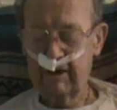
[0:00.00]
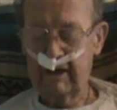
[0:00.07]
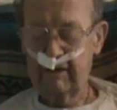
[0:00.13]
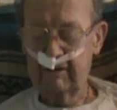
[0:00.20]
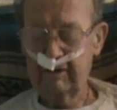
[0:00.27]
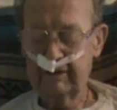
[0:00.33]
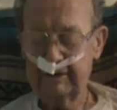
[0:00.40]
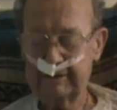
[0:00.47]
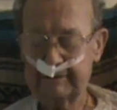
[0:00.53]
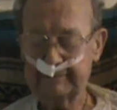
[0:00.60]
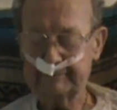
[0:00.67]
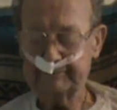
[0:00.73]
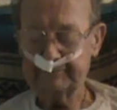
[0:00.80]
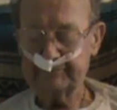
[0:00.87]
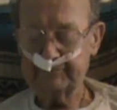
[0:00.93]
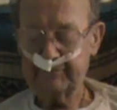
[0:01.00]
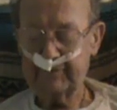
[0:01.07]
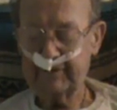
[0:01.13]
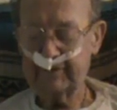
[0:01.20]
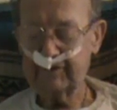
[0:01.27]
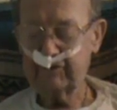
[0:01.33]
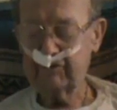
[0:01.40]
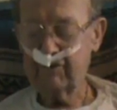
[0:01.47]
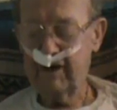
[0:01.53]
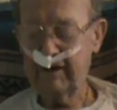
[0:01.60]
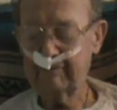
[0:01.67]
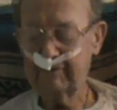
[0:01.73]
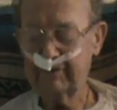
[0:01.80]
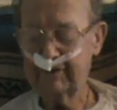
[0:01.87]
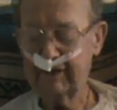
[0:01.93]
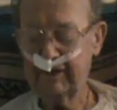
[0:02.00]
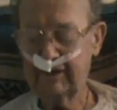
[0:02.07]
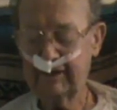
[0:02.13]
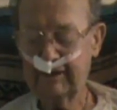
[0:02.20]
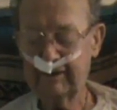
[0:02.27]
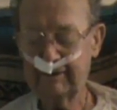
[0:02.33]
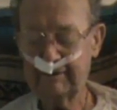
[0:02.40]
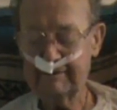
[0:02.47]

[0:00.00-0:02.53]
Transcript: Well, describe the day